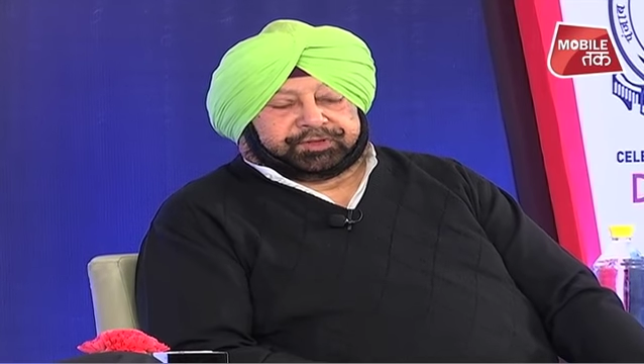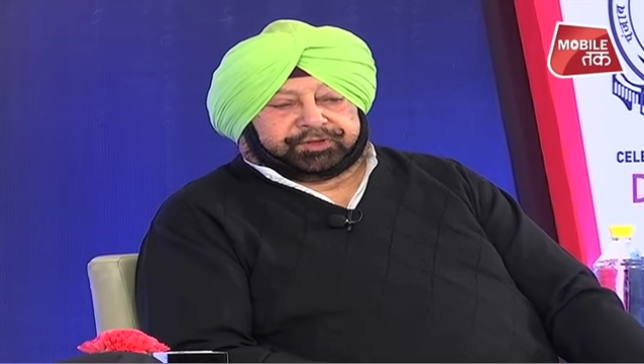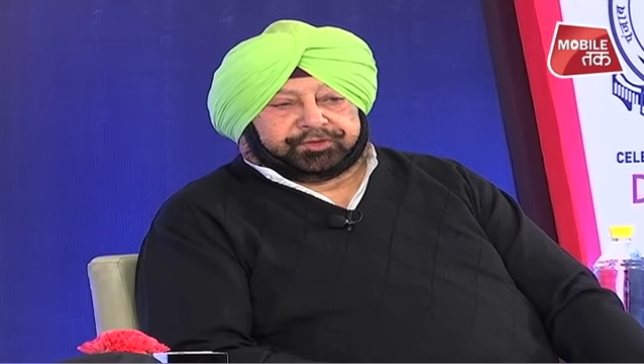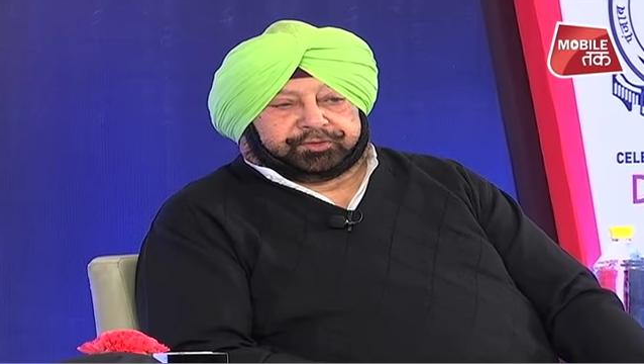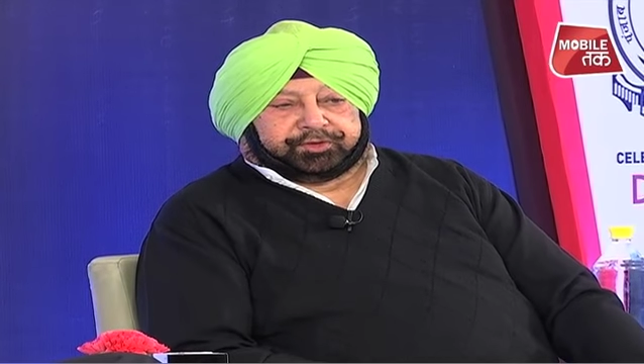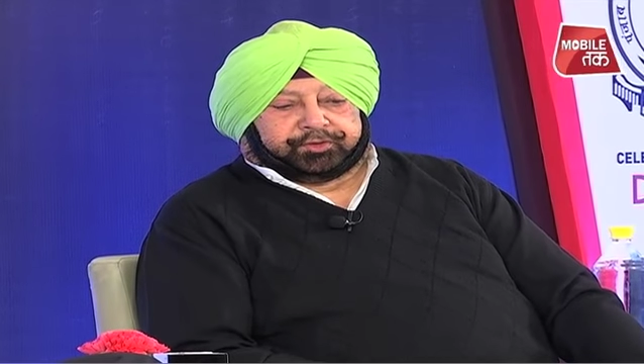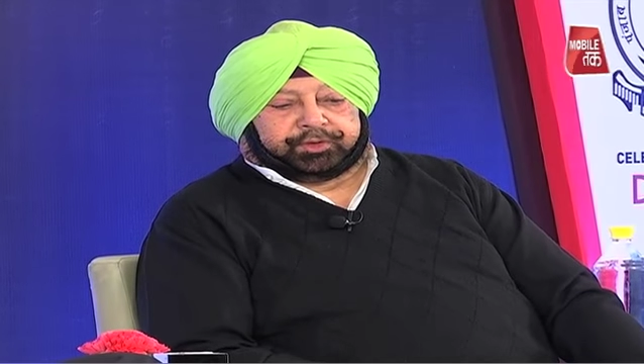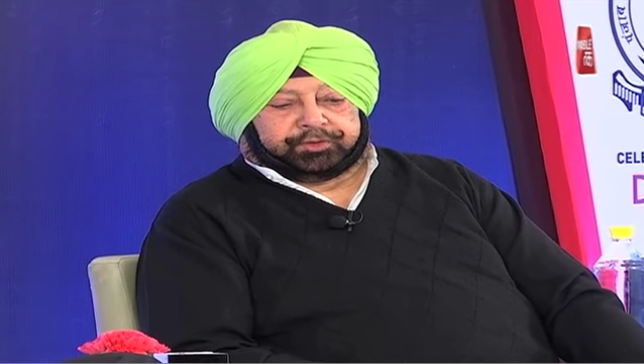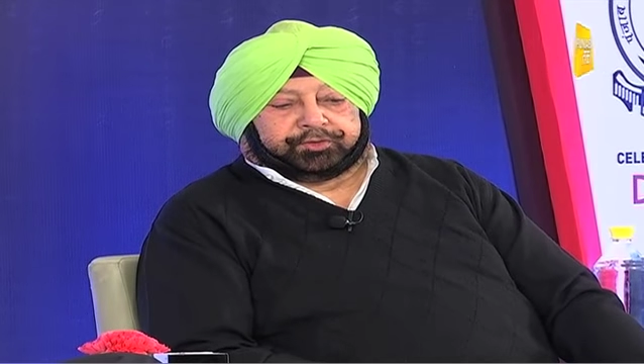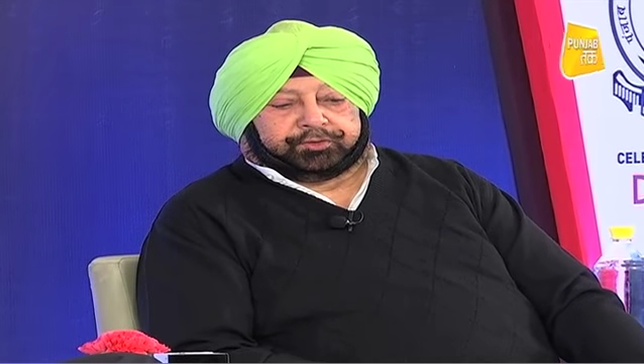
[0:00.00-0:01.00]

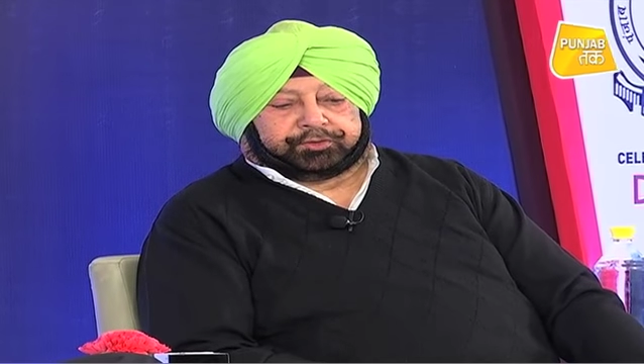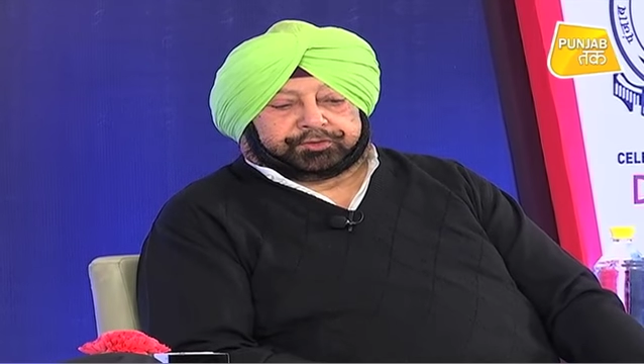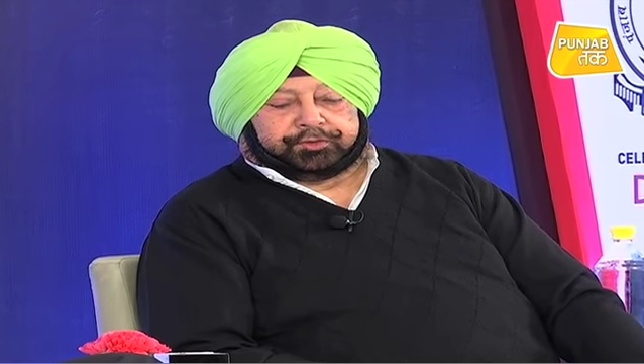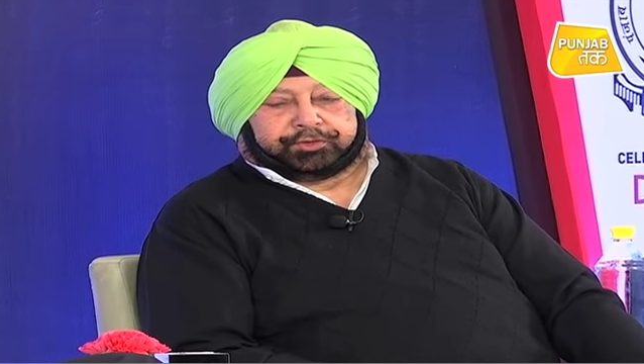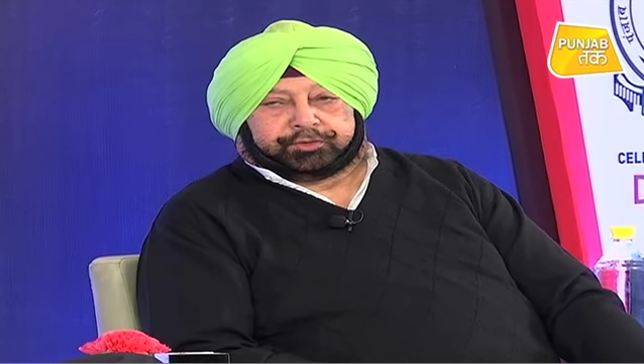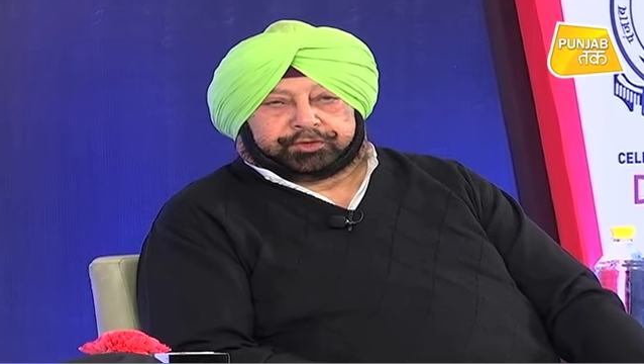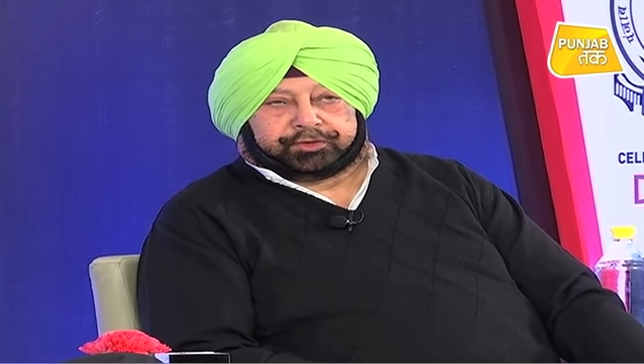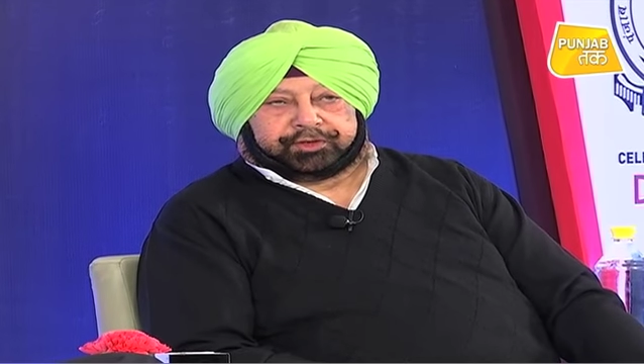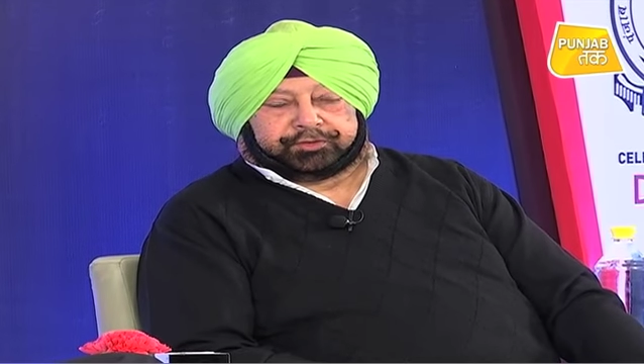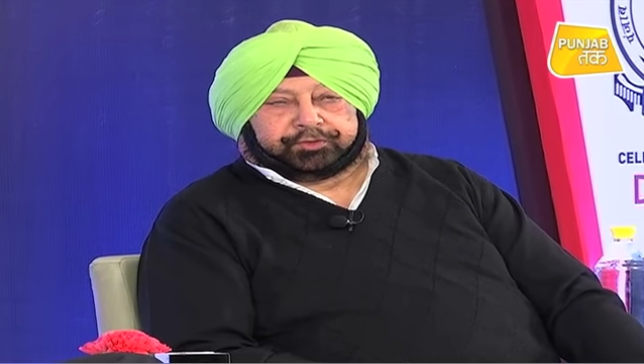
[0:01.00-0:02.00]
you used to go
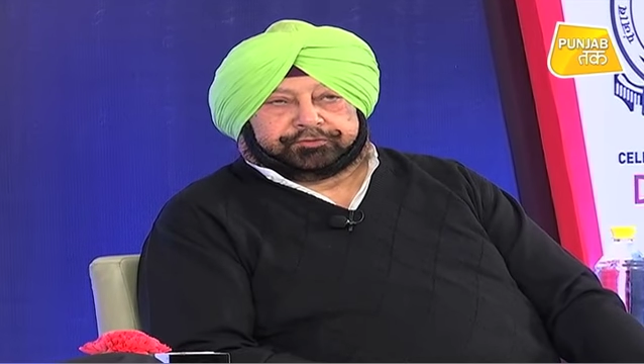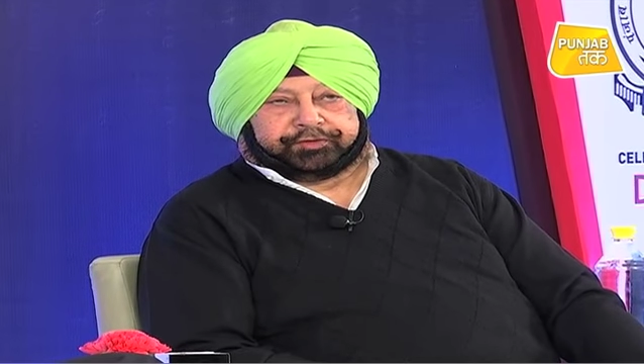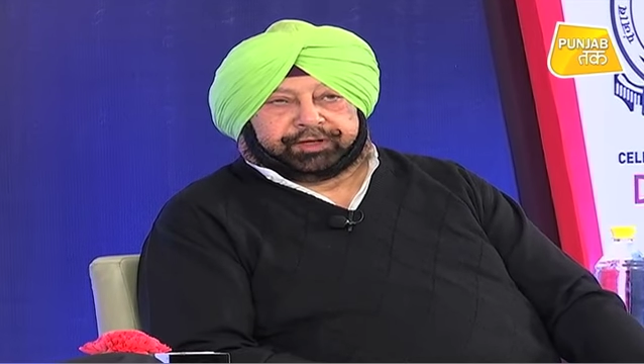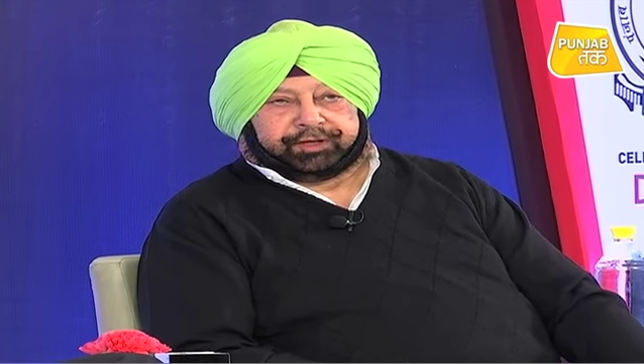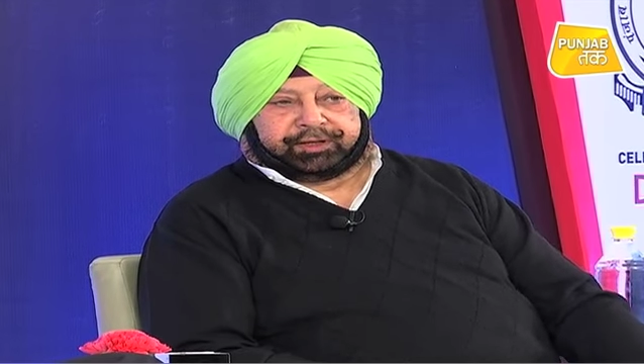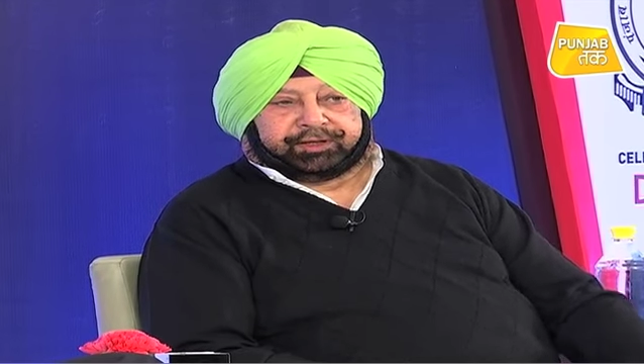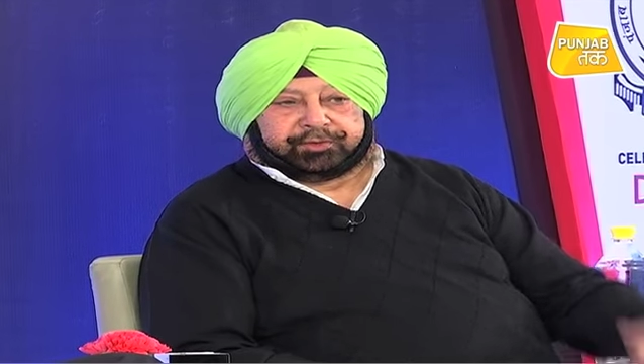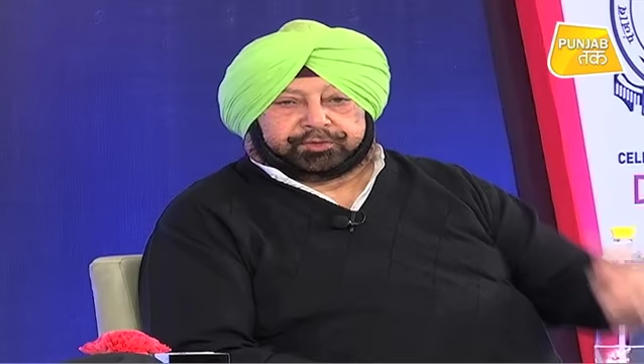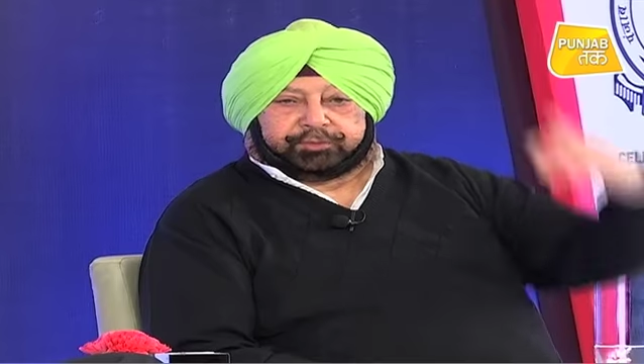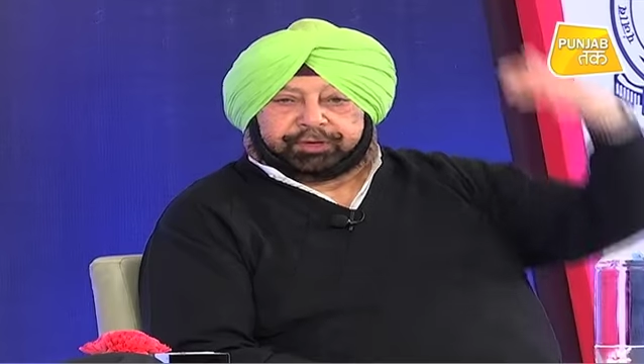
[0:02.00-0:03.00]
into a field and
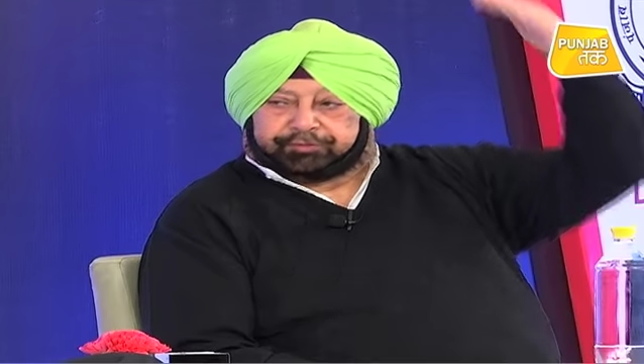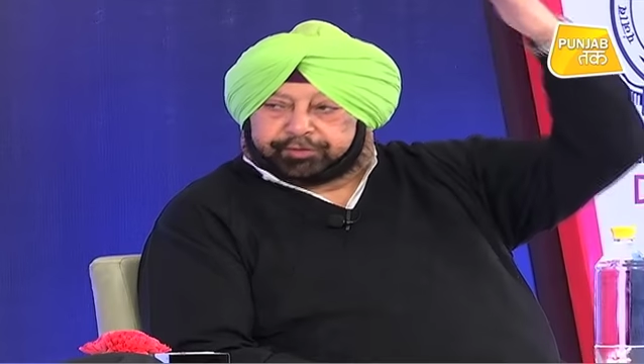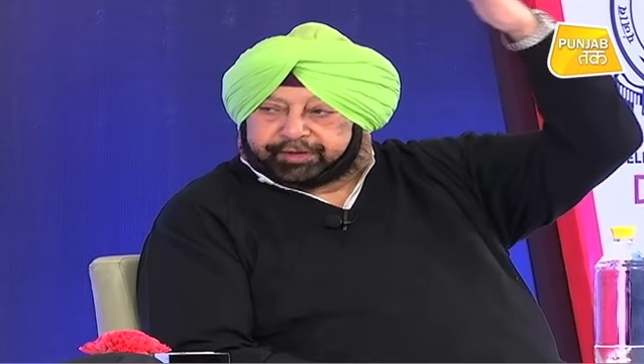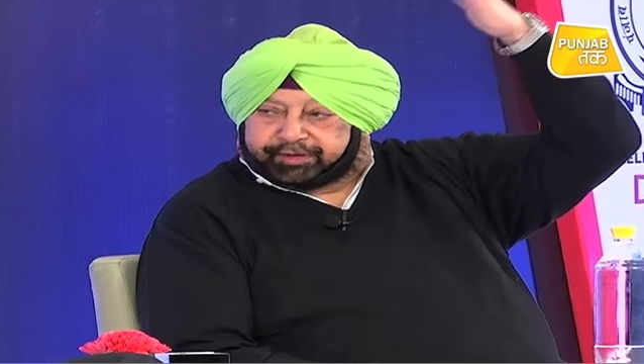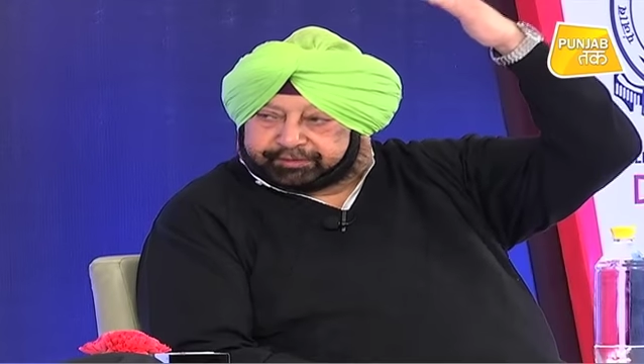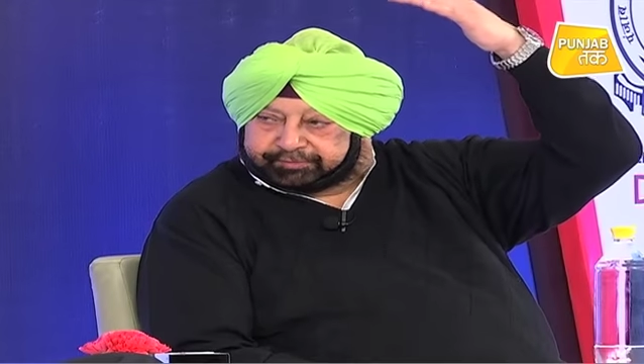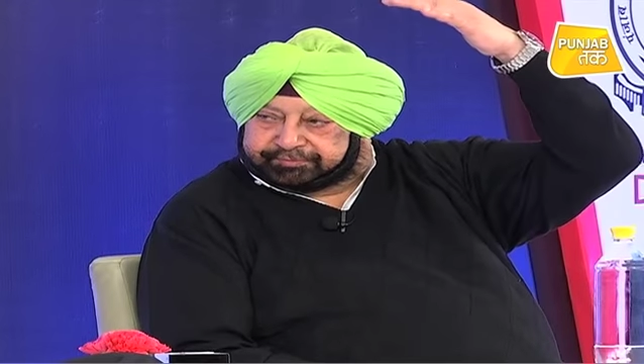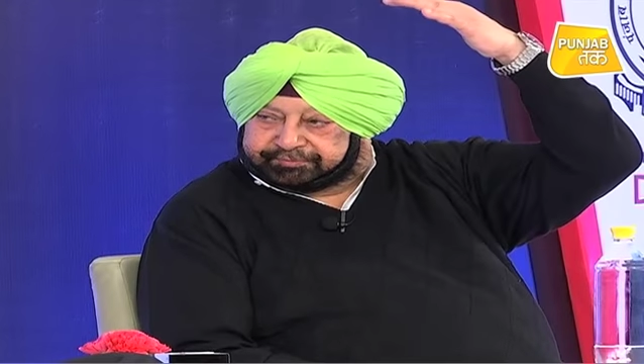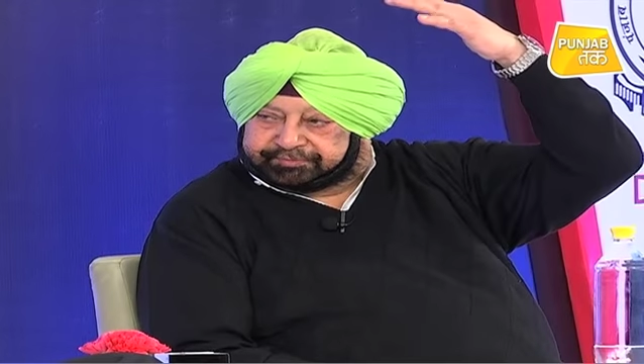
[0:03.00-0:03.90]
it was above your head.